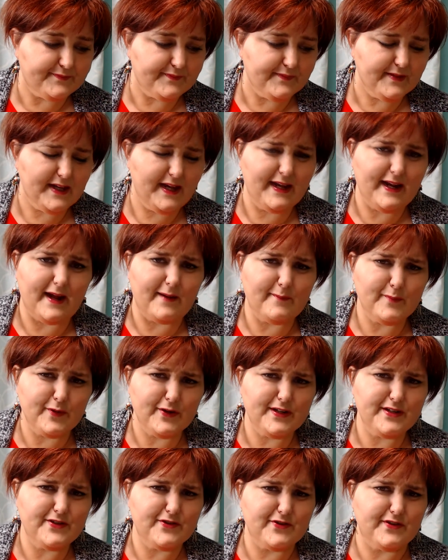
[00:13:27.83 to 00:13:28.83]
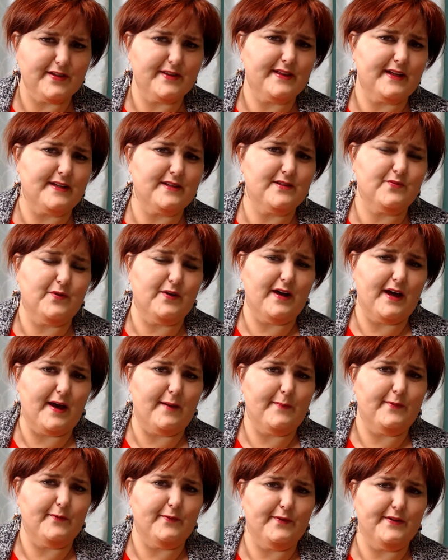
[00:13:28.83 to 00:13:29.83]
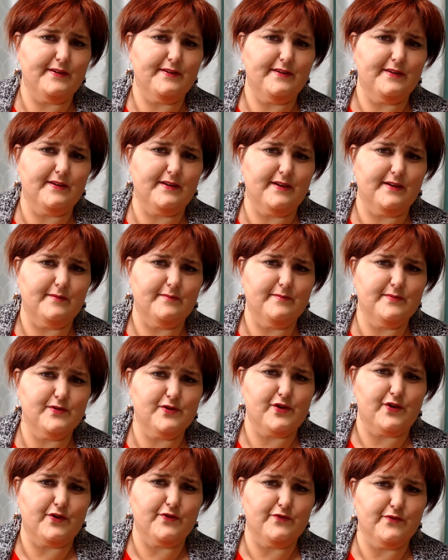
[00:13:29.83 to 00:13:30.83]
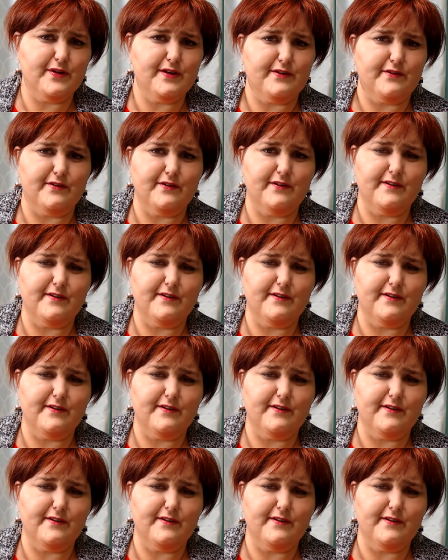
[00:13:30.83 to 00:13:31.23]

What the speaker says: And I'm pretty sure that that's what happened with John Ritter.